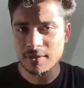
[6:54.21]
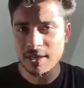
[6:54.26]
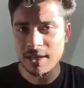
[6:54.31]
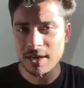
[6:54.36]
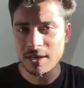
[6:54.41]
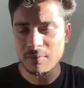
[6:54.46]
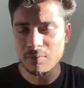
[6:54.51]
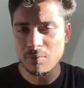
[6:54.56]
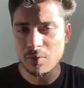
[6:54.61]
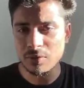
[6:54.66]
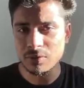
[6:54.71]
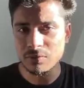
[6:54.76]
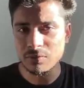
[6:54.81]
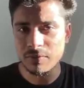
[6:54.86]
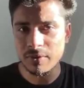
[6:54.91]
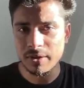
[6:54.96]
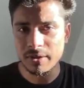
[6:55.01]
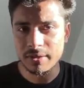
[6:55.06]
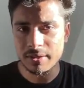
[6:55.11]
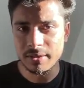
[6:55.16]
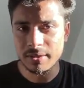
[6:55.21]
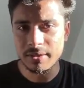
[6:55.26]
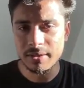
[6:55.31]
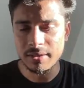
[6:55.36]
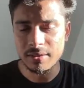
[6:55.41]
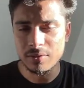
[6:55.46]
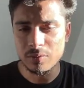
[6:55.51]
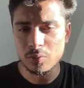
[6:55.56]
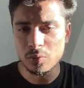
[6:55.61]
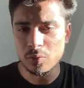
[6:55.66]
that was working
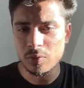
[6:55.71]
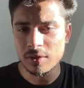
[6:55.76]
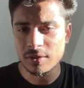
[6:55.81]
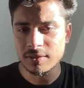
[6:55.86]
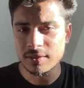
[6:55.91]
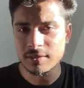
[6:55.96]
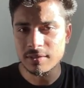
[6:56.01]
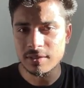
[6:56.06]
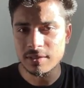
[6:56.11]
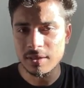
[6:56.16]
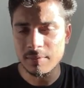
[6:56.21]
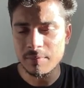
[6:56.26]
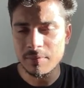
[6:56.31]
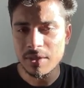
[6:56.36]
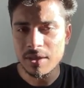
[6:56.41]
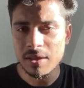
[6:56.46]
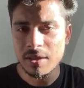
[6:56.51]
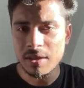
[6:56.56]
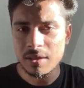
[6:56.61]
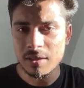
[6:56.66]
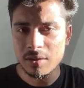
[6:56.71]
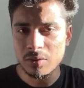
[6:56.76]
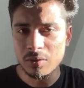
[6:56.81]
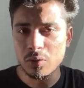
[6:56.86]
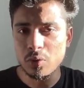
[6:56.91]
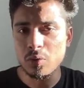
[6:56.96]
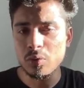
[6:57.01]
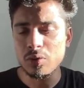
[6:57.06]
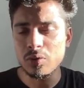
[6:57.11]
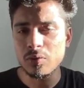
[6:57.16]
in the Google system,
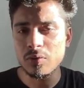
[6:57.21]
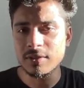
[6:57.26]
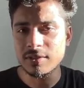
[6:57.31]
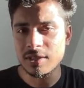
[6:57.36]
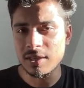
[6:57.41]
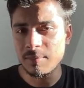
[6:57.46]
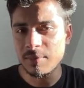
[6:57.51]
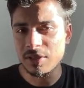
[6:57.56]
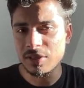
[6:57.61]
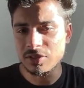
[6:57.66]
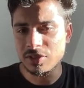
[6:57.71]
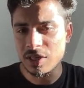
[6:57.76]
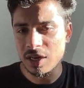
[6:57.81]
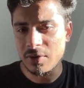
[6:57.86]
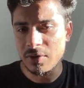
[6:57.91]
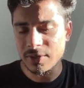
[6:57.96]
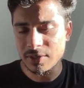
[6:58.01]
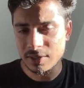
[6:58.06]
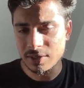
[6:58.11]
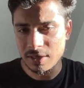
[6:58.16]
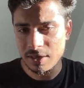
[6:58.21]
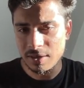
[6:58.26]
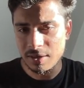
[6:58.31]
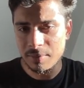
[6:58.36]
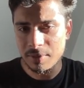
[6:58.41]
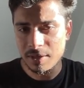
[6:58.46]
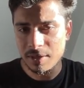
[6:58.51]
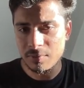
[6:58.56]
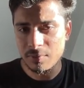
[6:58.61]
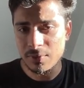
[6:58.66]
though you disable the
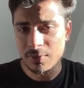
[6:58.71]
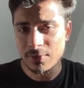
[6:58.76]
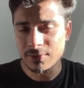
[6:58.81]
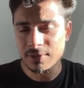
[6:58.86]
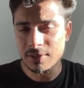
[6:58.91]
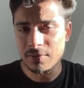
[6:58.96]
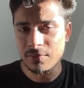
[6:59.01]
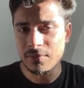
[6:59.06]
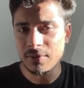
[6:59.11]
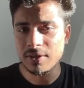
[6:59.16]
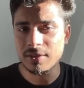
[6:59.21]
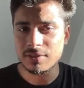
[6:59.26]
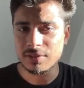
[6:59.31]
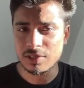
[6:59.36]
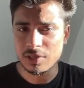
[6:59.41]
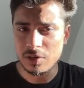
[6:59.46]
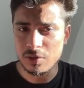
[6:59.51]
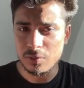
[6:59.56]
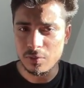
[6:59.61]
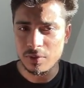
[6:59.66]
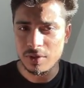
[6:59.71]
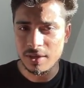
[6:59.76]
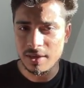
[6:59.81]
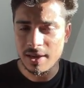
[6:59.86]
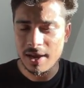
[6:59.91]
JavaScript. That was the first clue he